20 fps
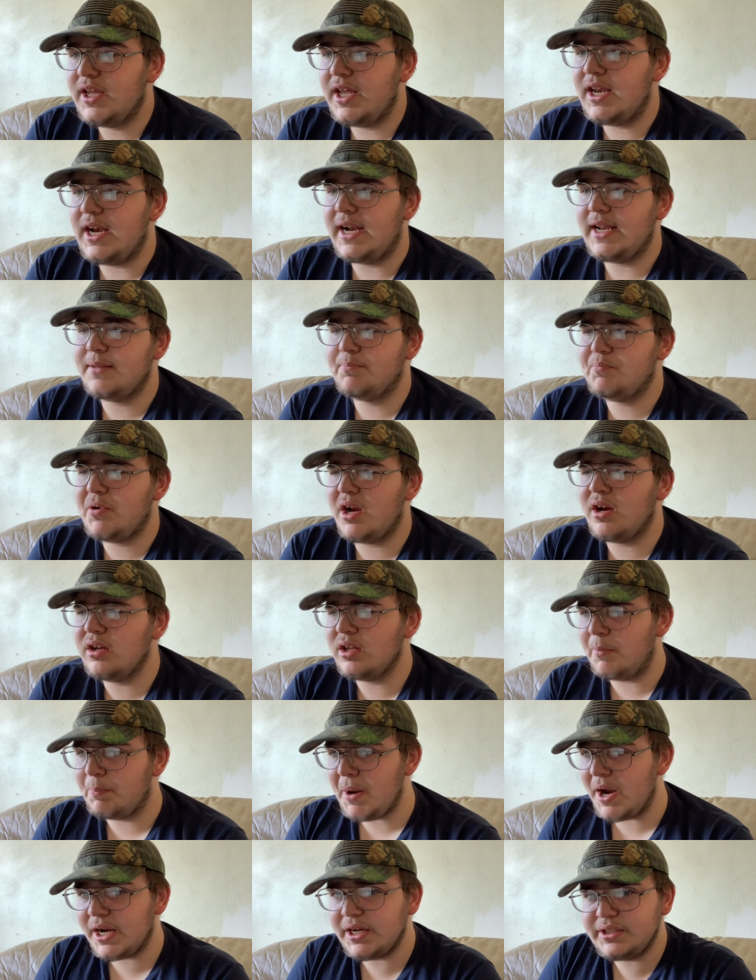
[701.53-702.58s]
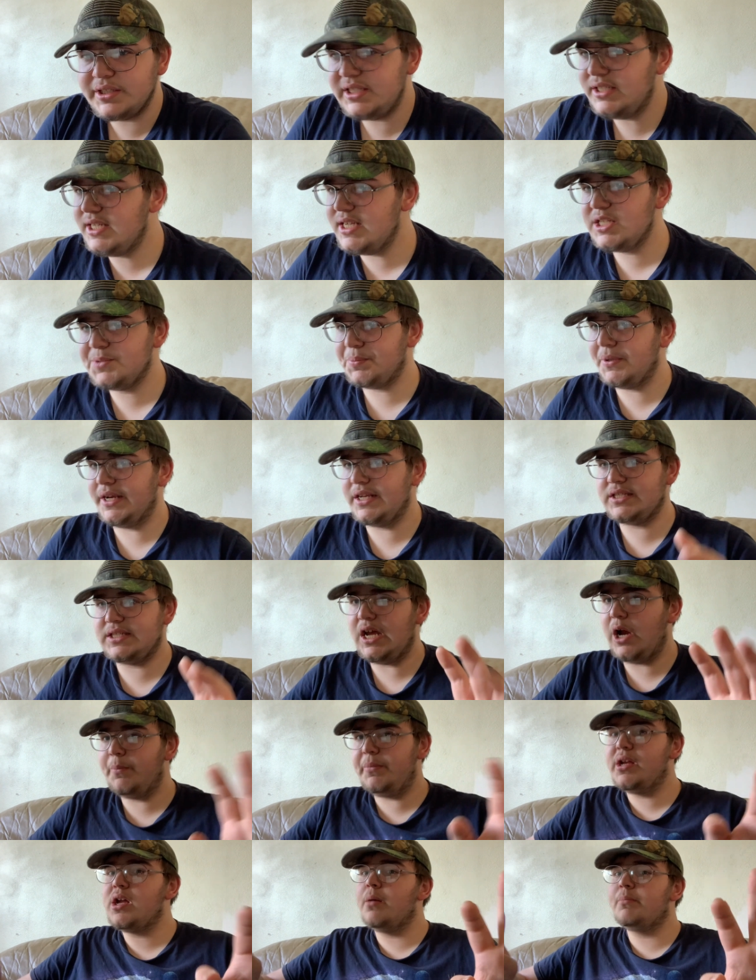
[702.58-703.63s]
And I apparently Teespring is now
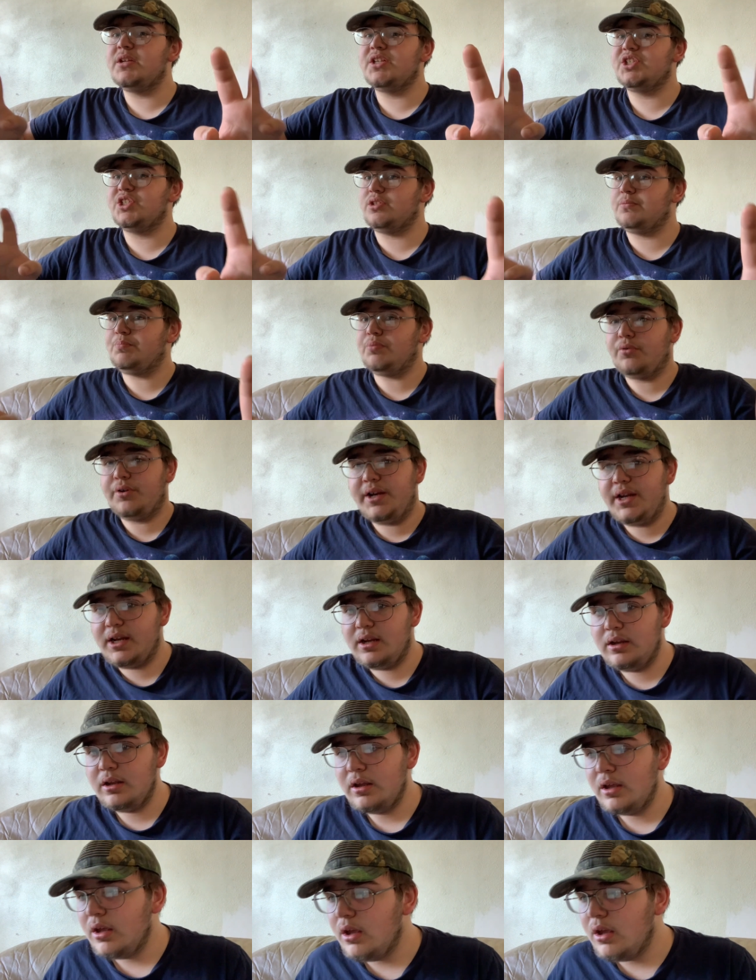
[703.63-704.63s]
becoming spring.